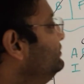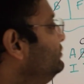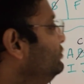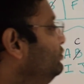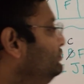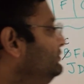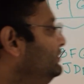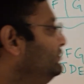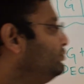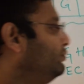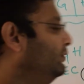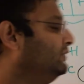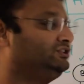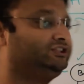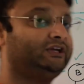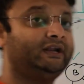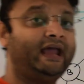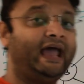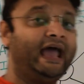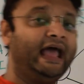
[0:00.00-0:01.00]
to this
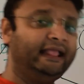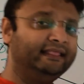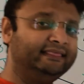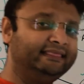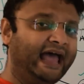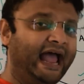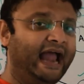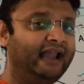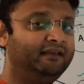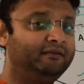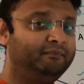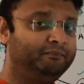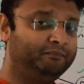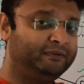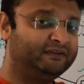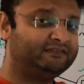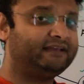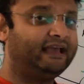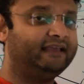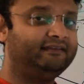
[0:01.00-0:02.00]
question, and that
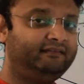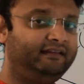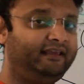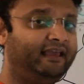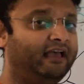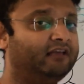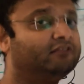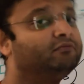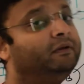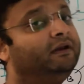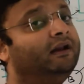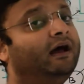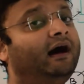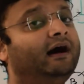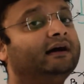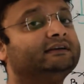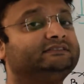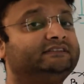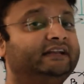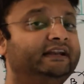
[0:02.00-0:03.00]
precisely has been
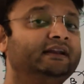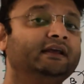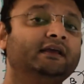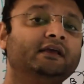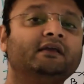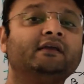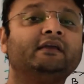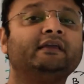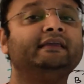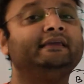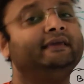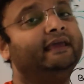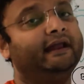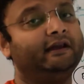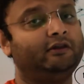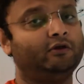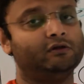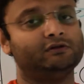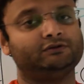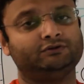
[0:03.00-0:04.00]
asked in
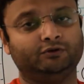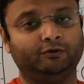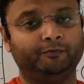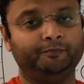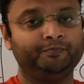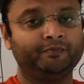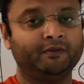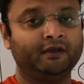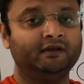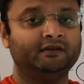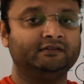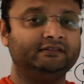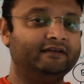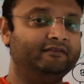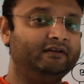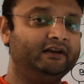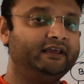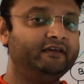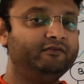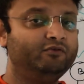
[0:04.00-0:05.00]
GATE also. They
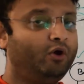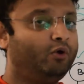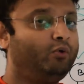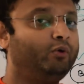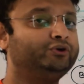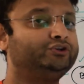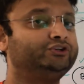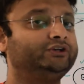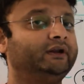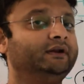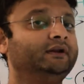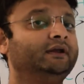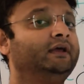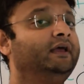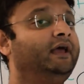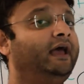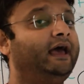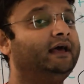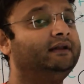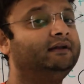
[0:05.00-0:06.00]
will give you a question
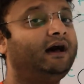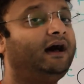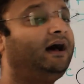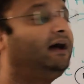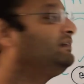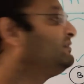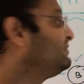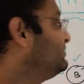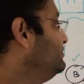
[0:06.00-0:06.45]
and ask